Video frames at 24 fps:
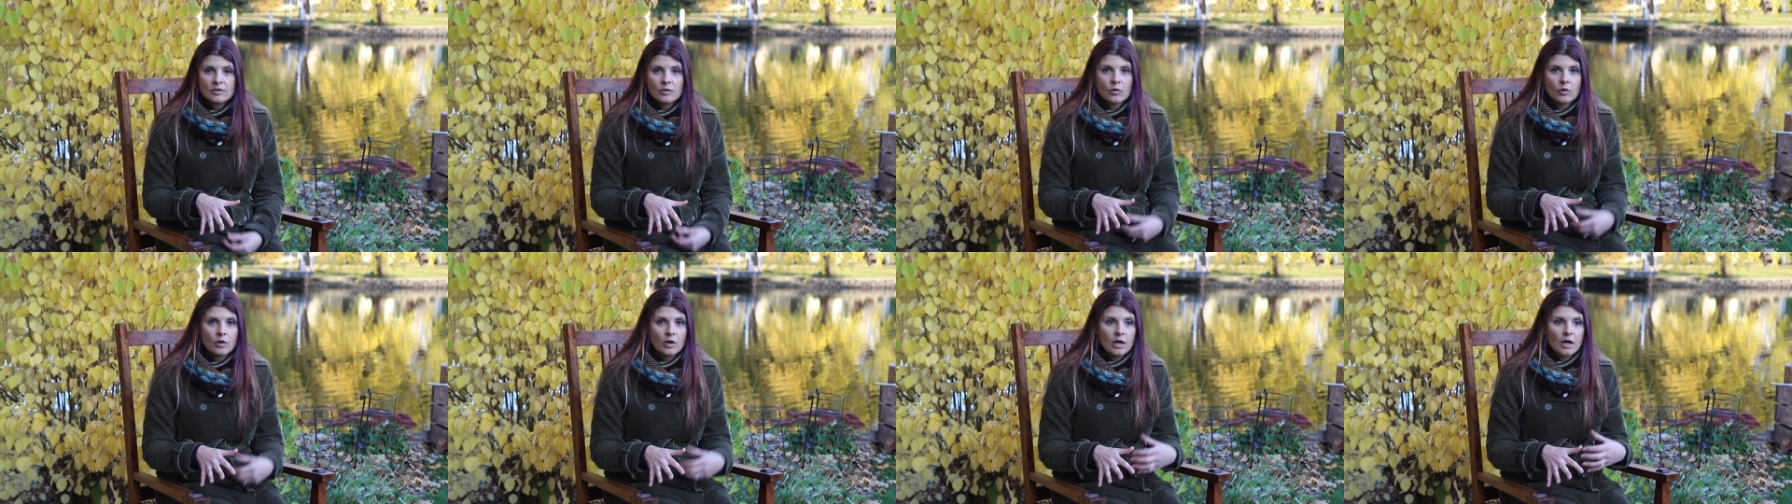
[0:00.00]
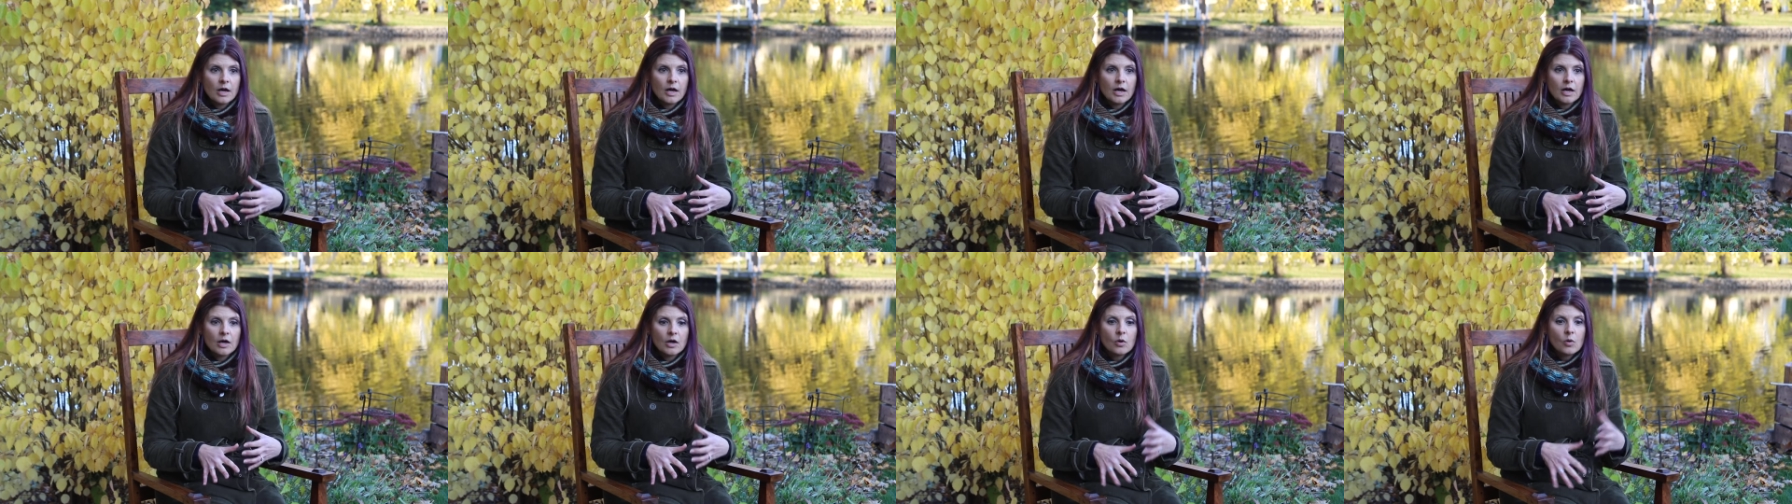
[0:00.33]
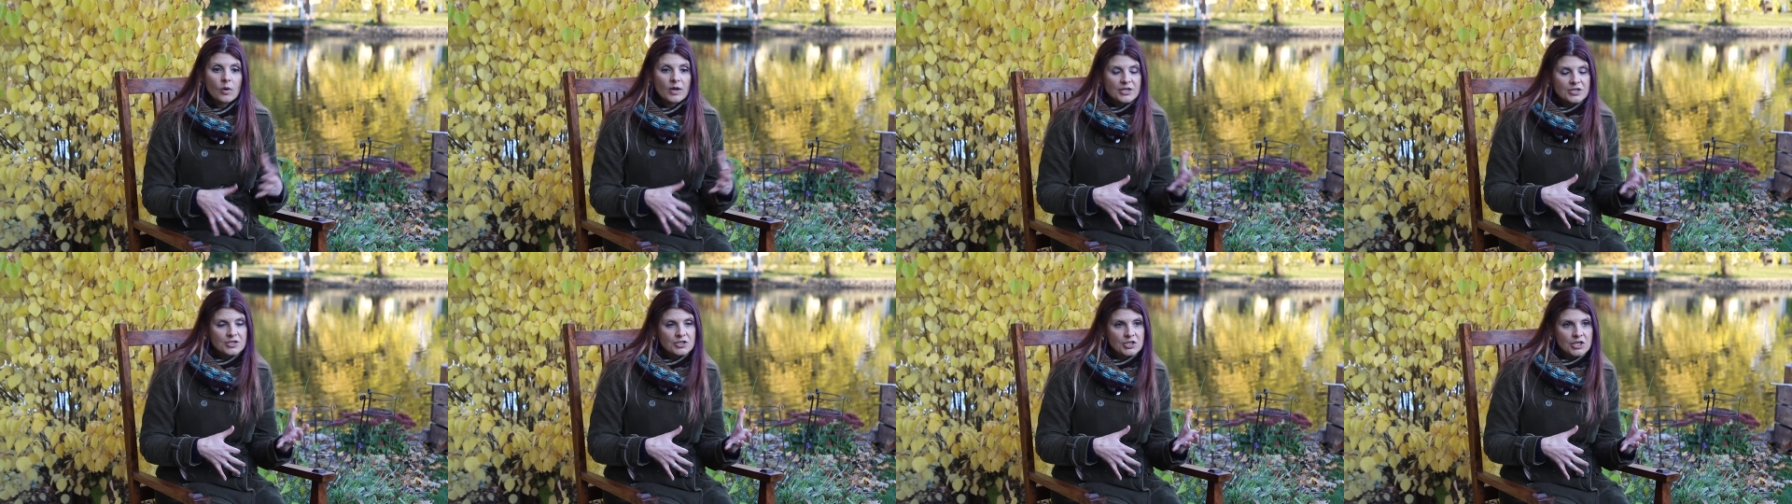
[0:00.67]
or
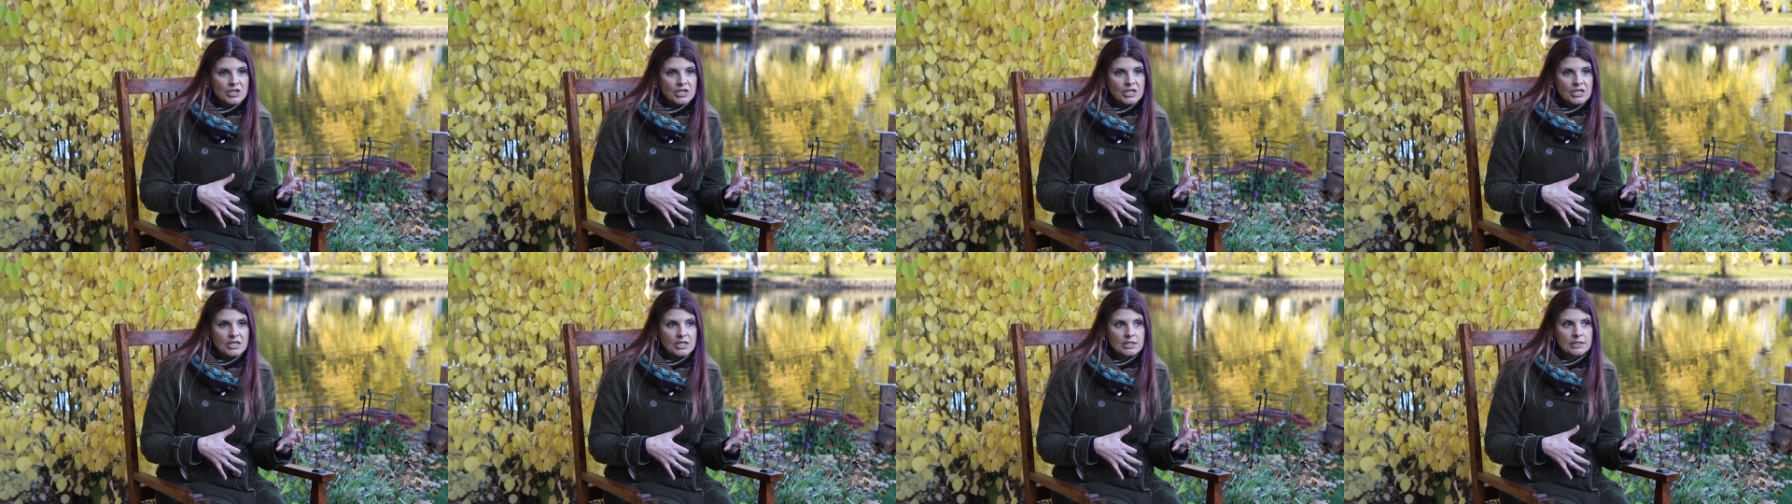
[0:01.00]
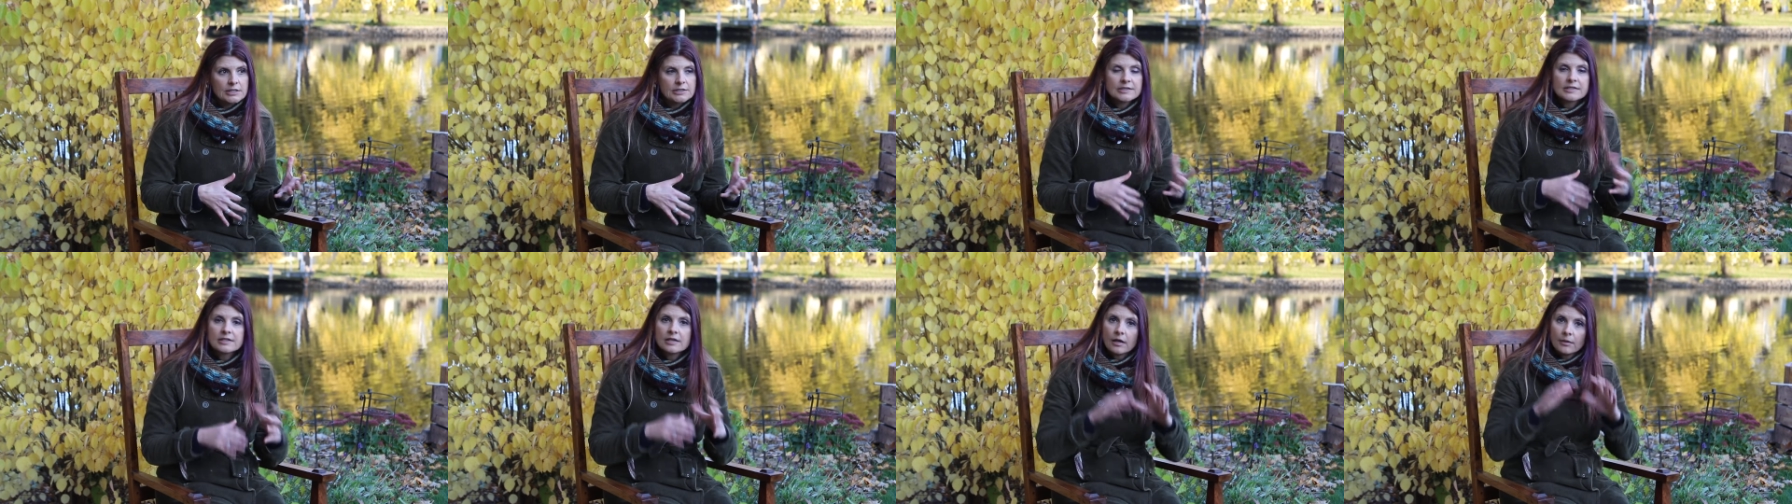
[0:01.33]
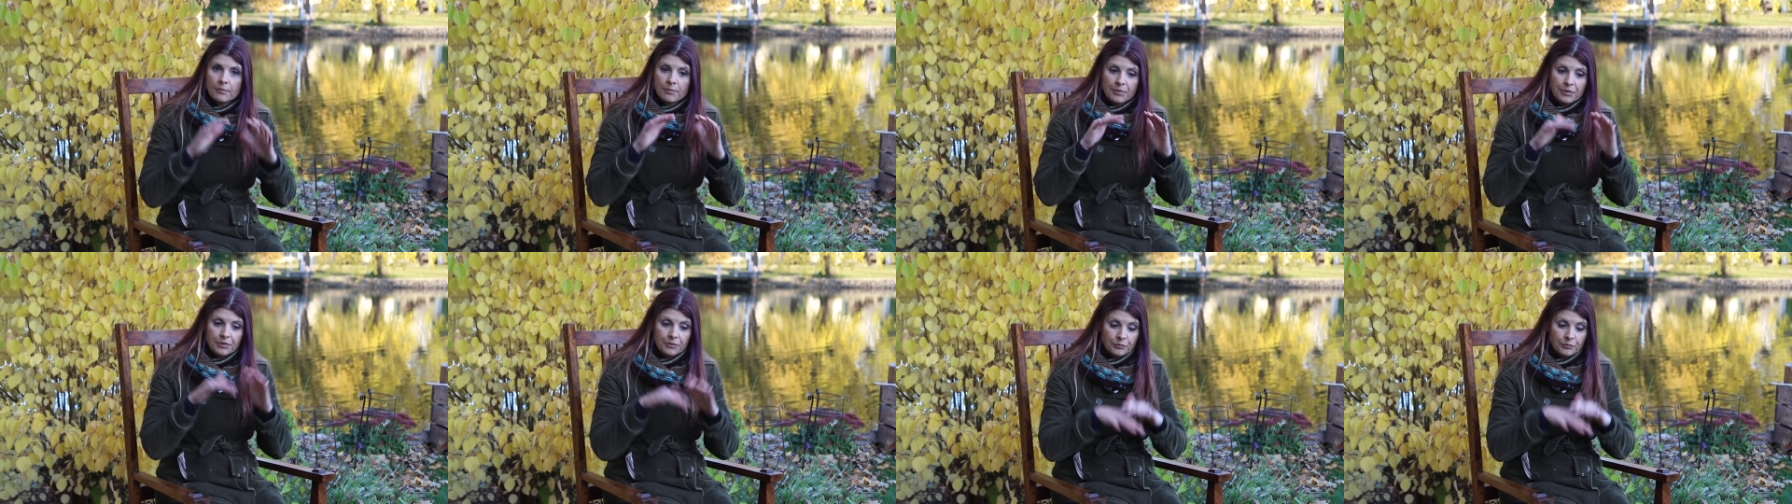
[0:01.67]
questions come